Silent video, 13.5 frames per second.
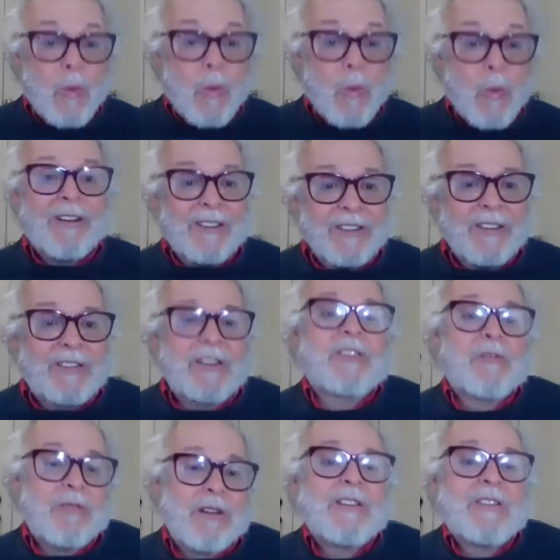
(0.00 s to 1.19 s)
world is as
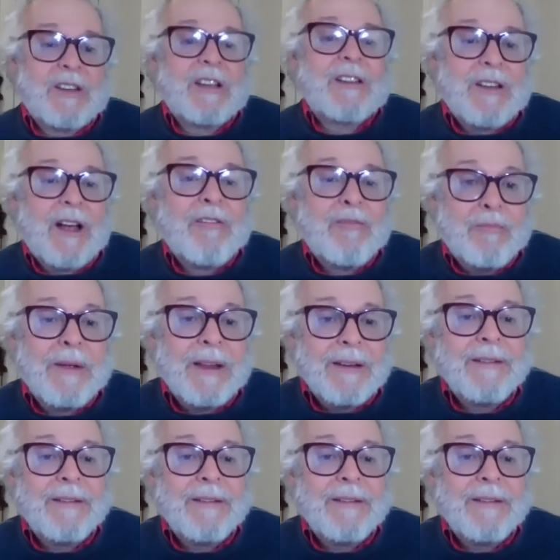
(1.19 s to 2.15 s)
crazy as I've been.